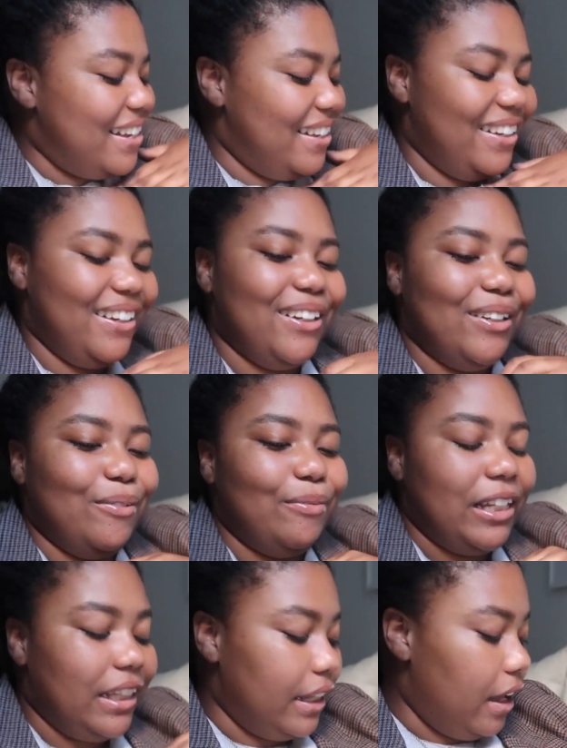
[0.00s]

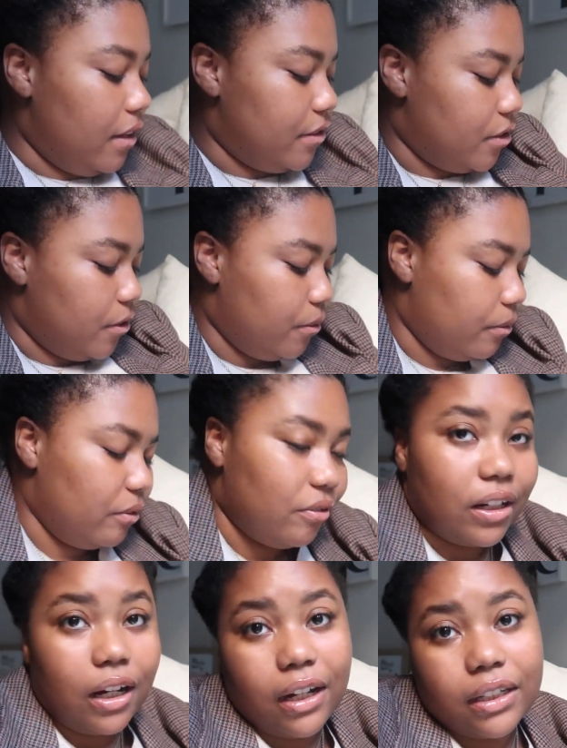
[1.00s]
Um yeah, so
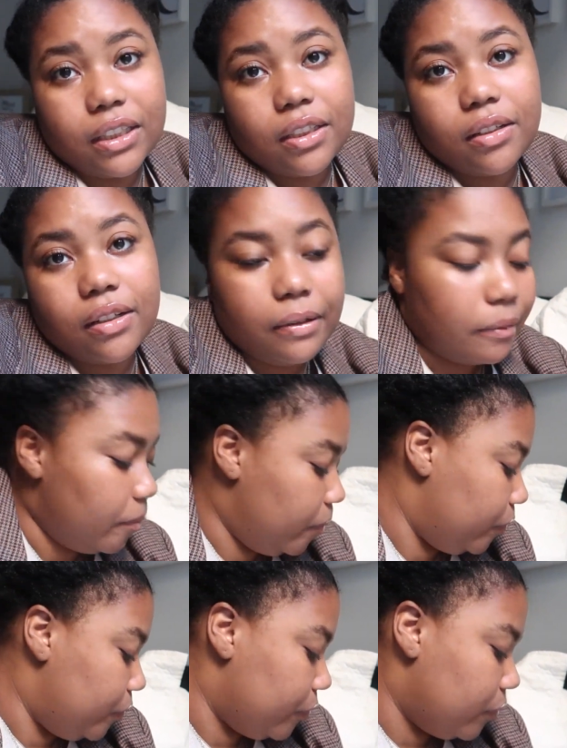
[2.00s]
we've got
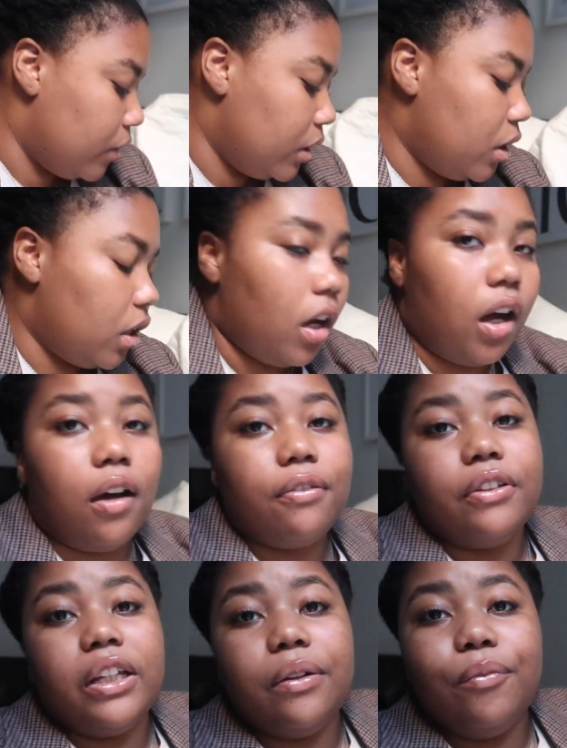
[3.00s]

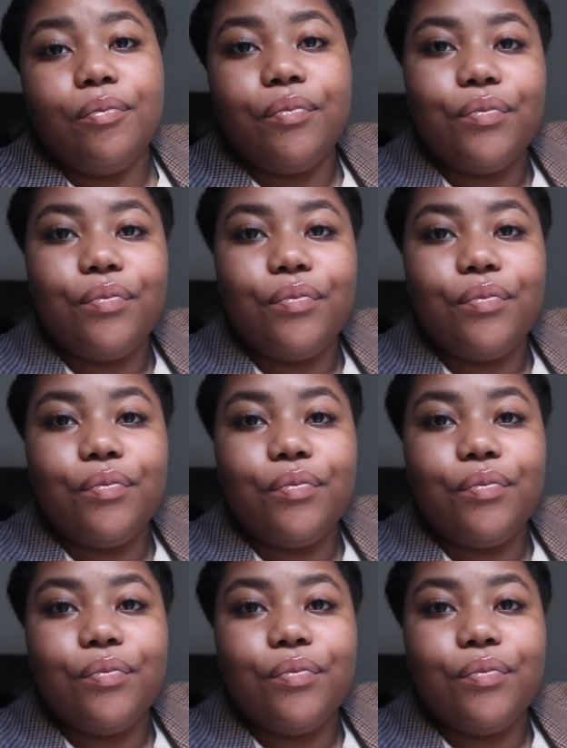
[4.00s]
coffee